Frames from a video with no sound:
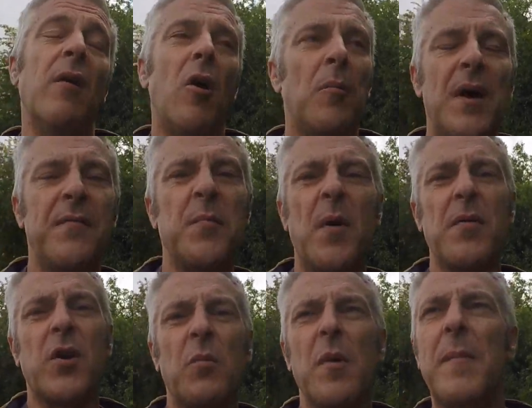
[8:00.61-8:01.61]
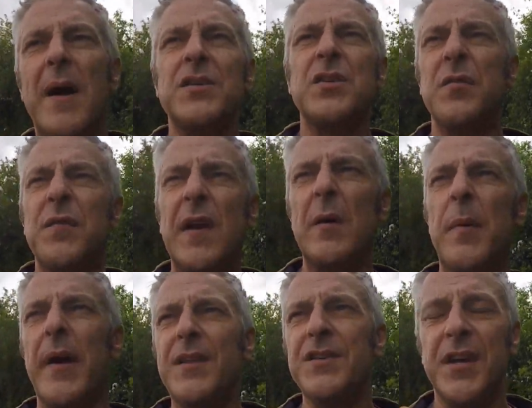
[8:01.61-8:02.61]
oh, I'll never bother coming back to the
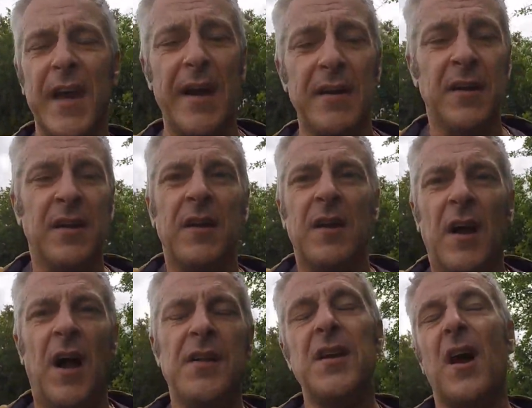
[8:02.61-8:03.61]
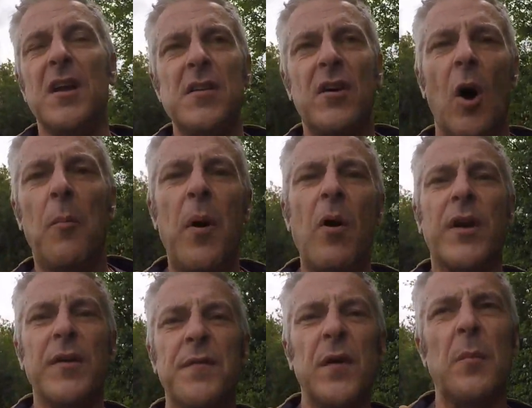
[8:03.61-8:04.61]
Philippines again, and you know you've got a
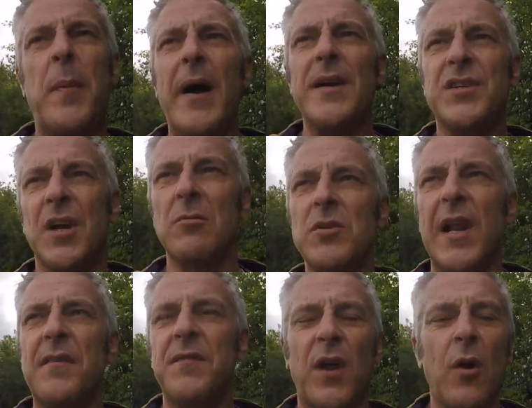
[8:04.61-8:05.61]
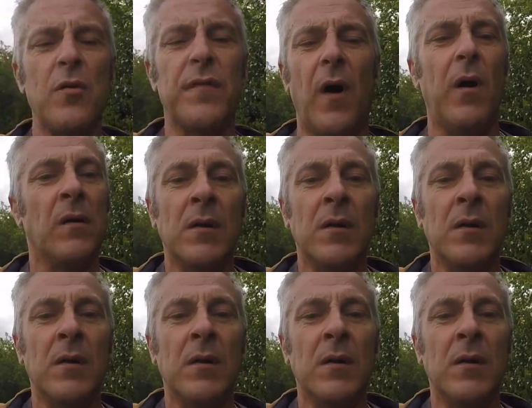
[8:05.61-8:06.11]
pocket full of pesos left over,